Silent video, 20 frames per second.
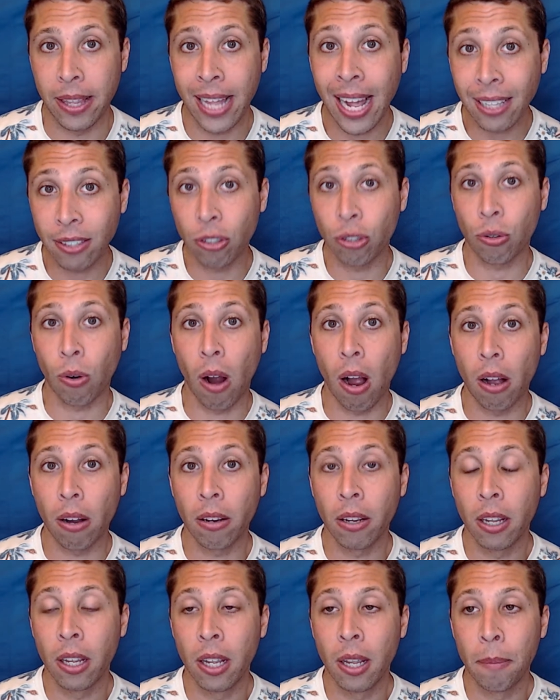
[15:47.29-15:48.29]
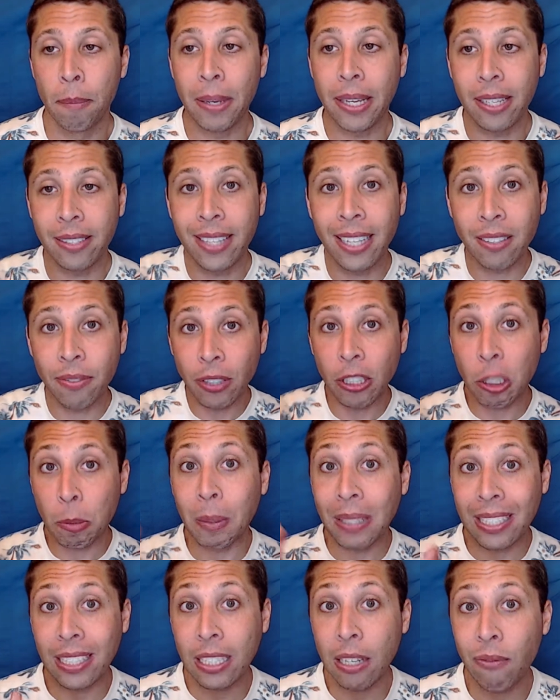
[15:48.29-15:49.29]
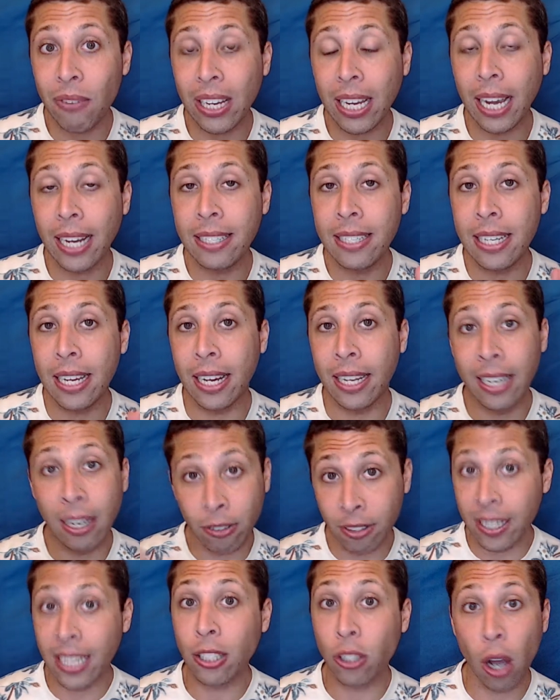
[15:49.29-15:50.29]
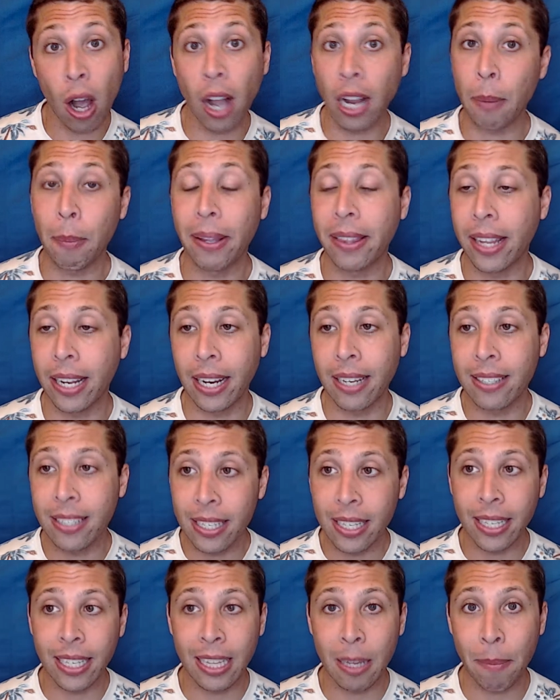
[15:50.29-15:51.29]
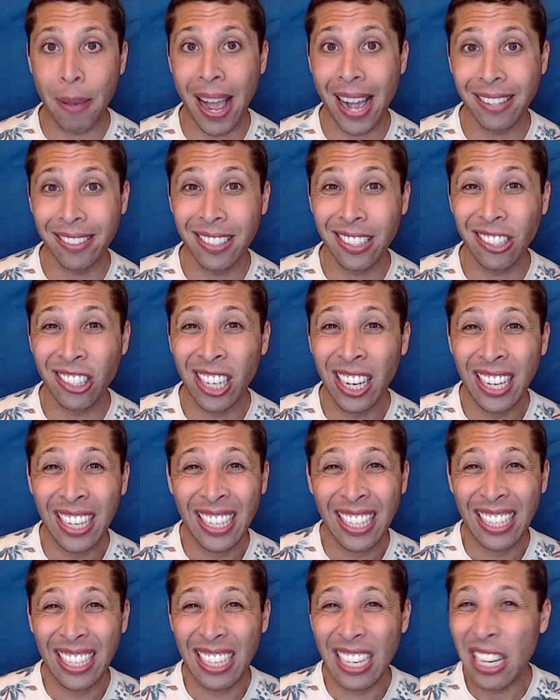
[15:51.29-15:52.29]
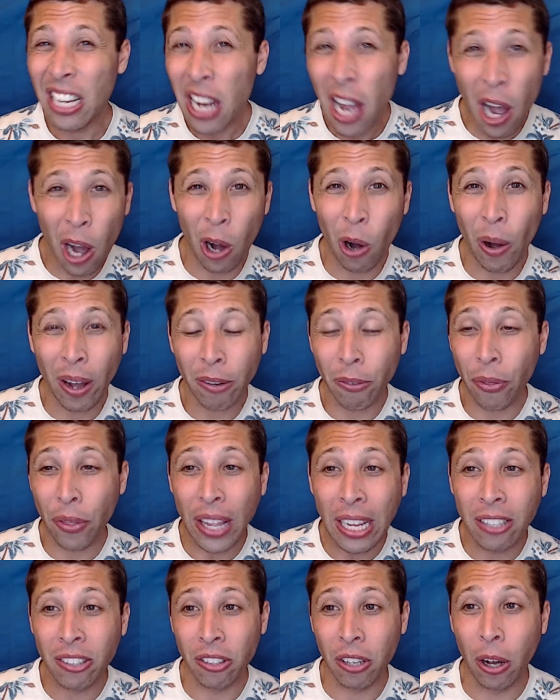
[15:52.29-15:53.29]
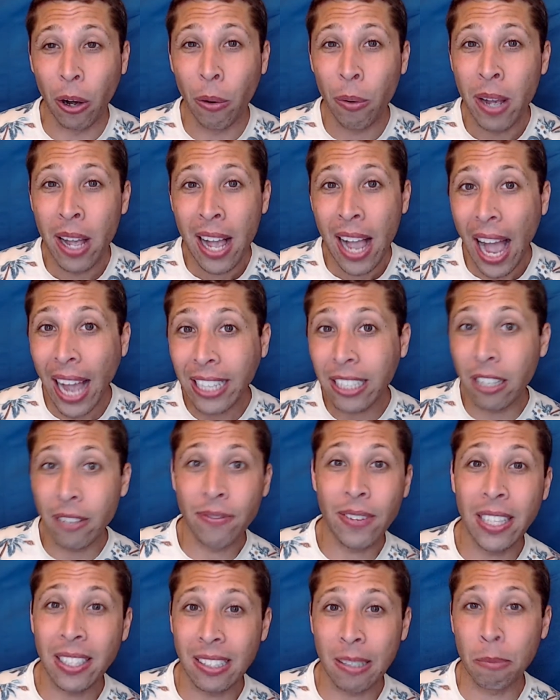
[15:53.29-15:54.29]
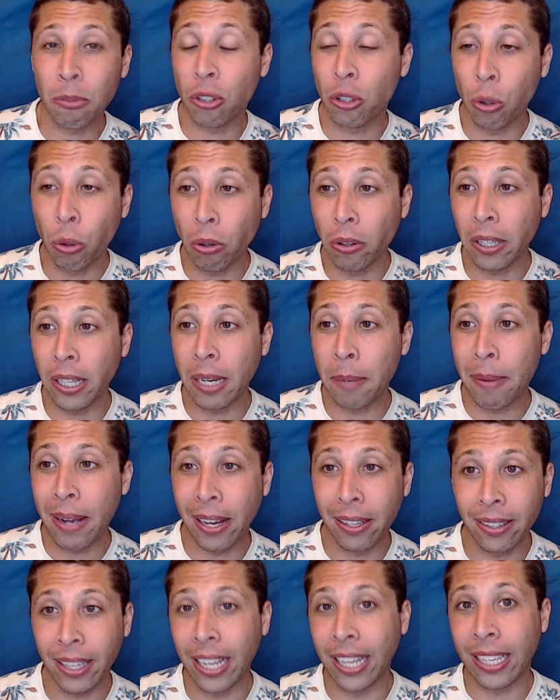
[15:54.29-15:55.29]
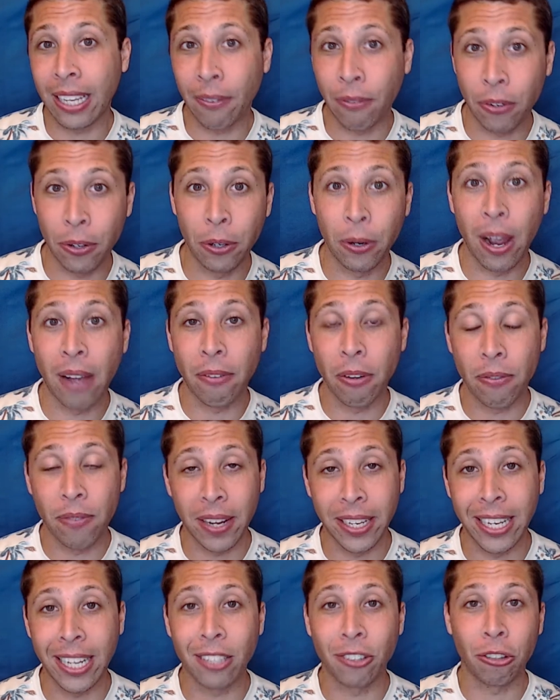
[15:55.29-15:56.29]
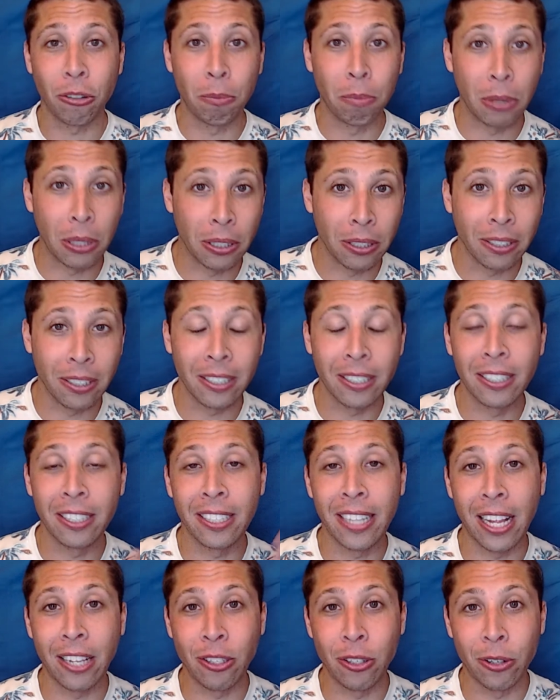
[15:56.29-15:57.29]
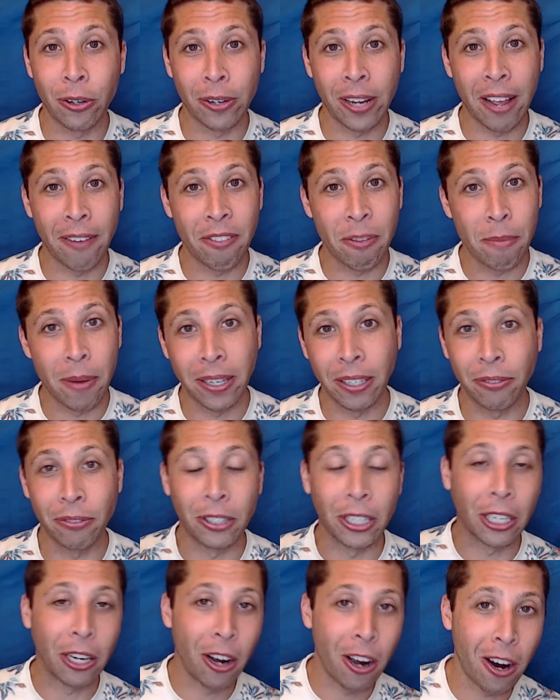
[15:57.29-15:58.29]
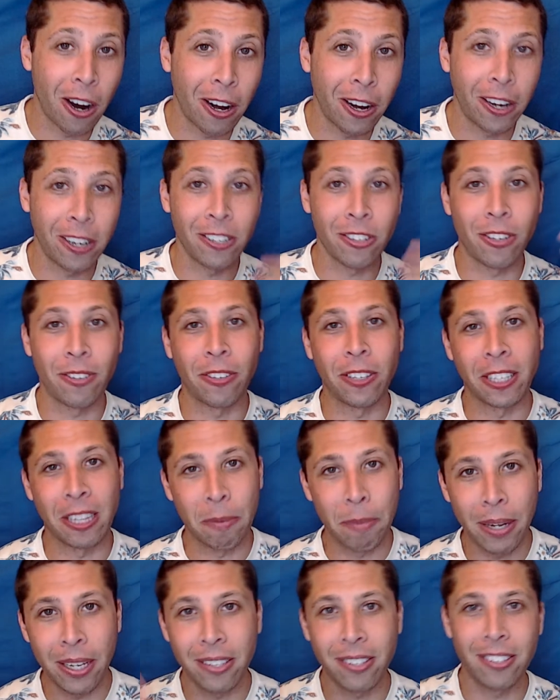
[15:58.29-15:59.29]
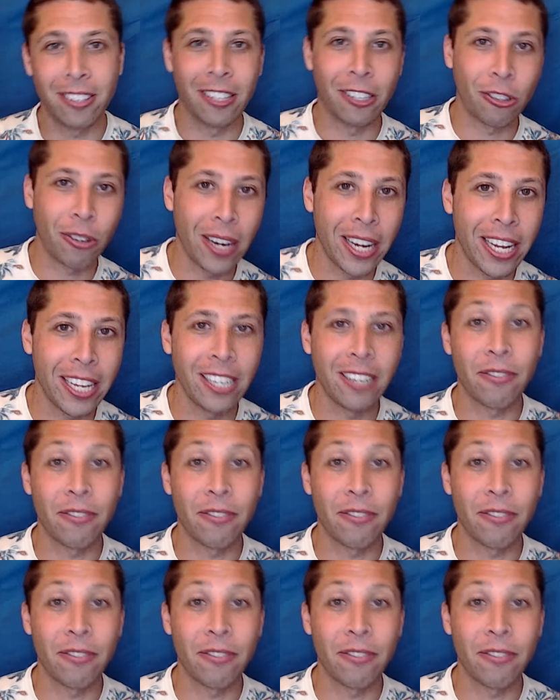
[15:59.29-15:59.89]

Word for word: That's strong because that's a very specific idea. Now, did they talk about that idea in the passage? No, I don't think so. I could invent some story about like if you have a financial burden, then you don't have the money for a car and so you take the bus and the train.